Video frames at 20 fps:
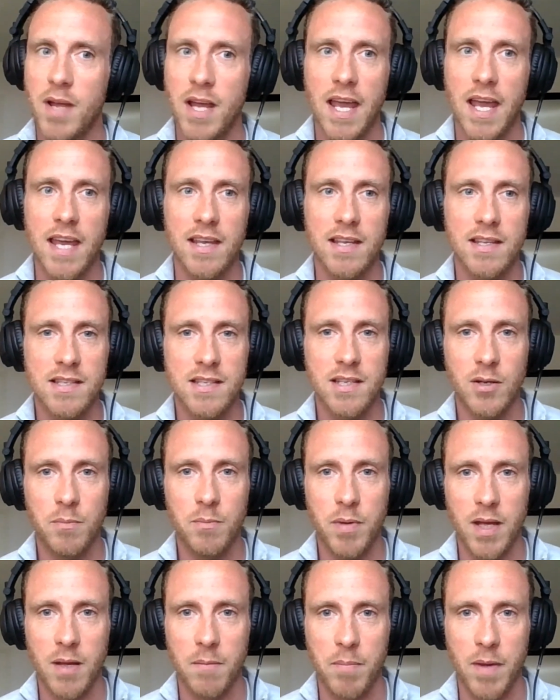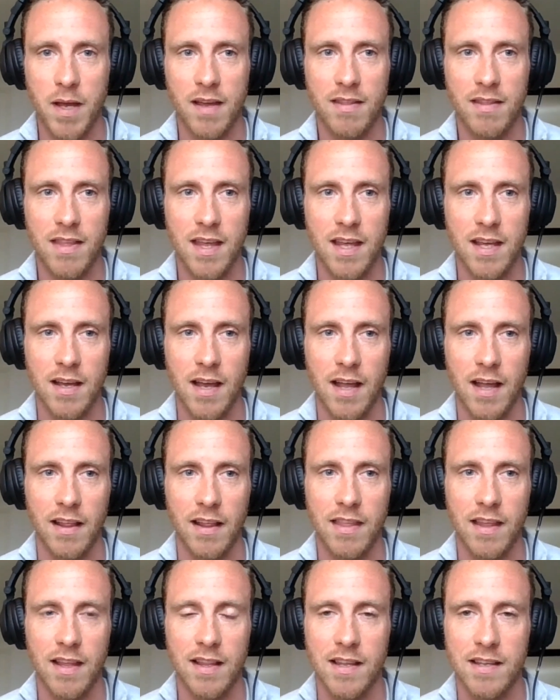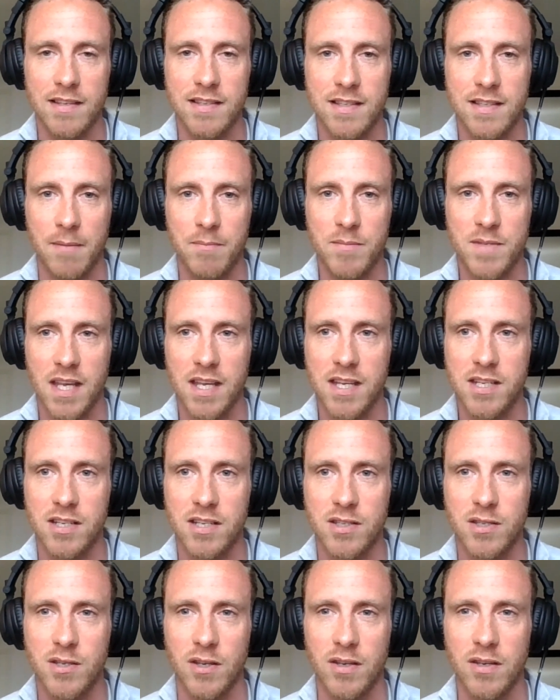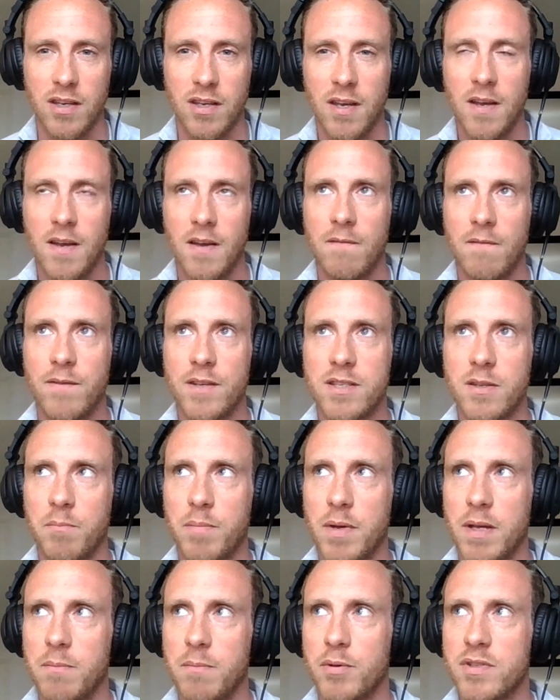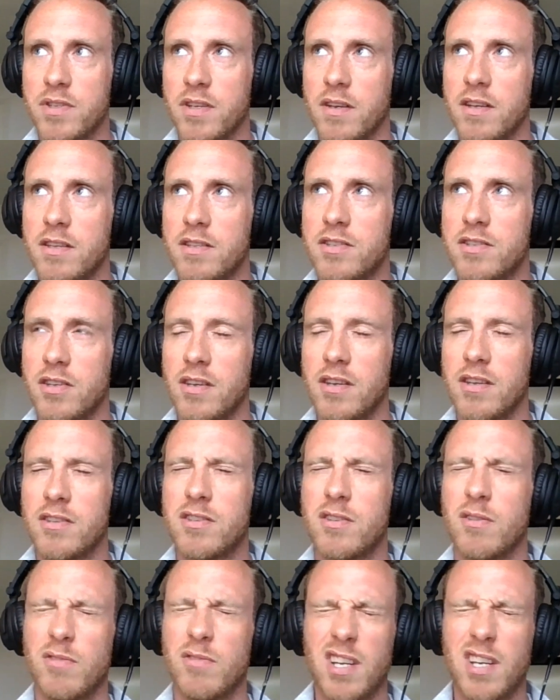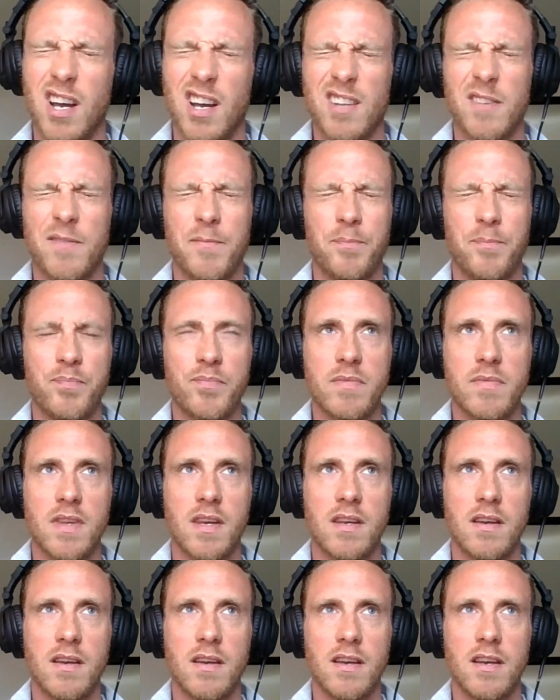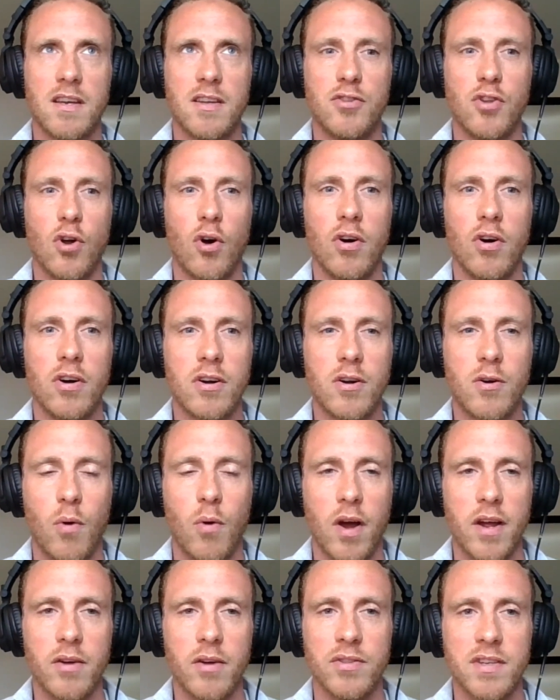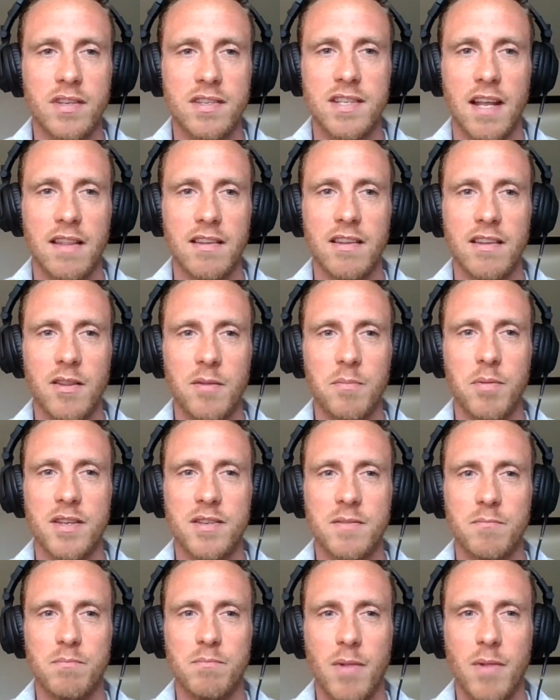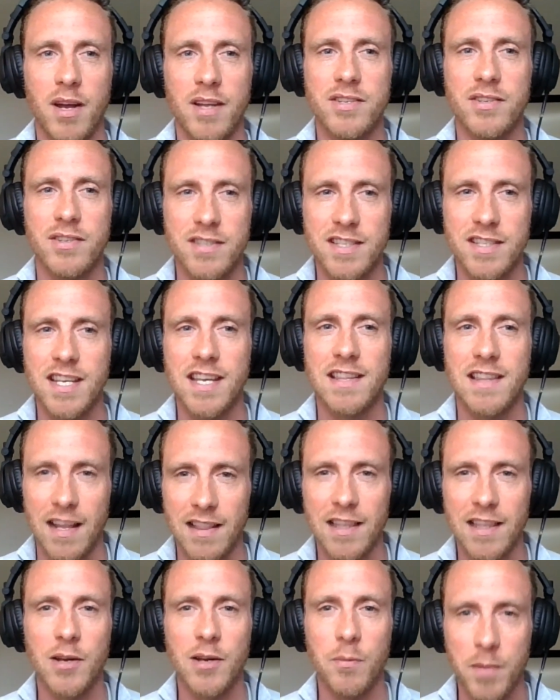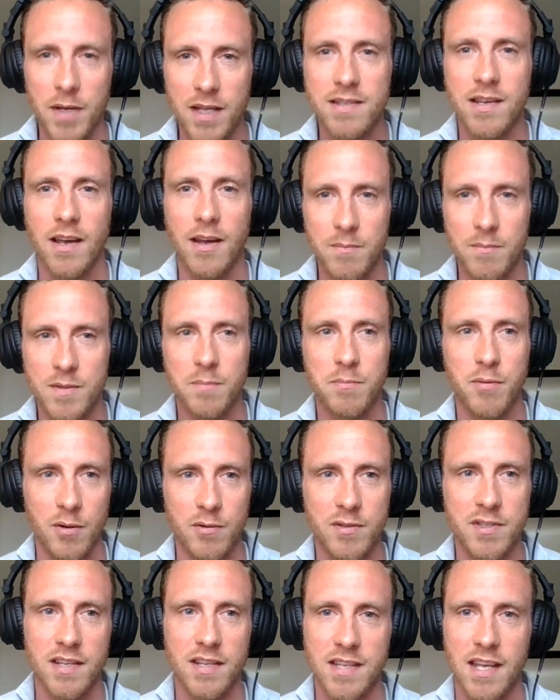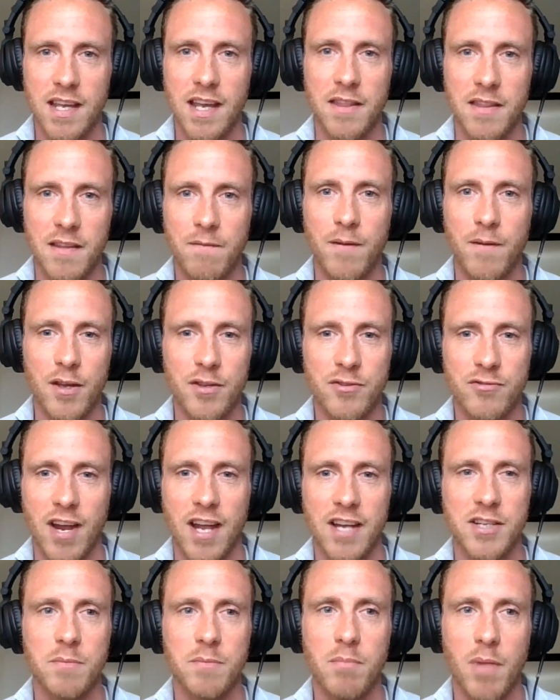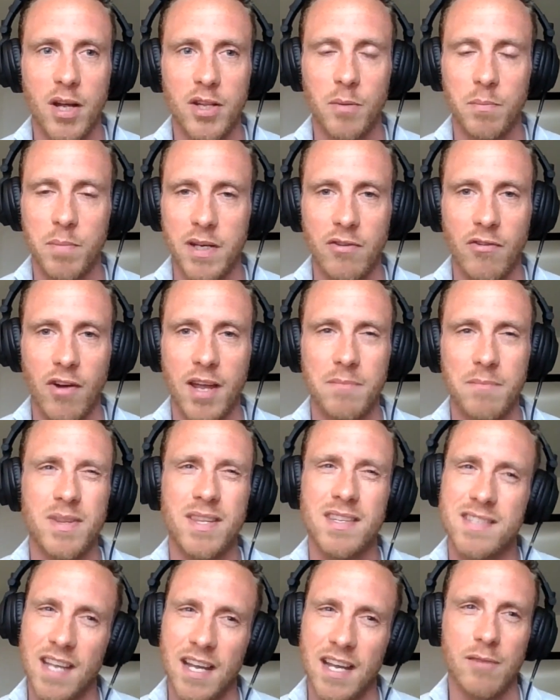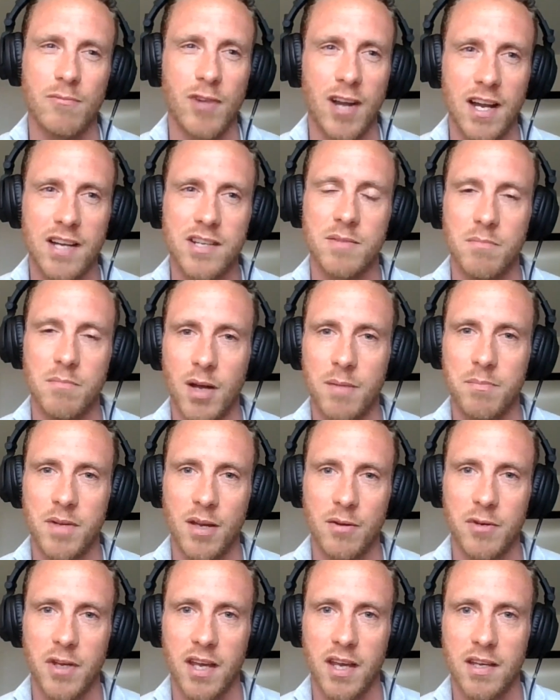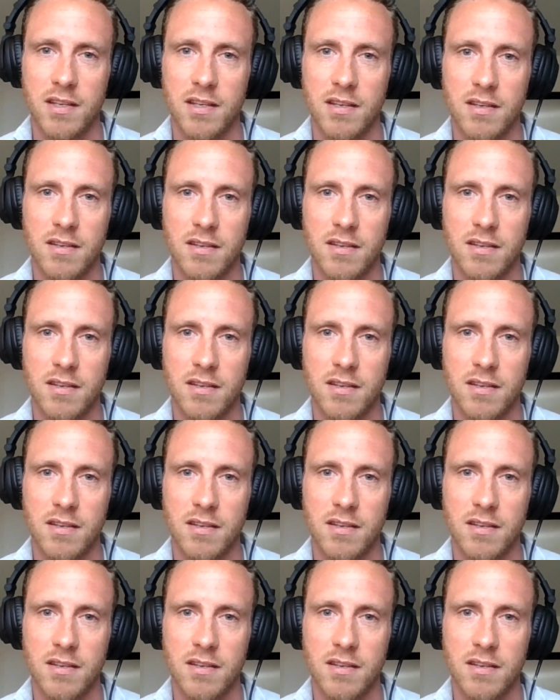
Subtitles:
It can still be a big thing, and I think there's a temptation for some people to kind of not quite understand that the other person might just need that little bit of time to process it, and the first reaction might not be great, but the second reaction might be okay.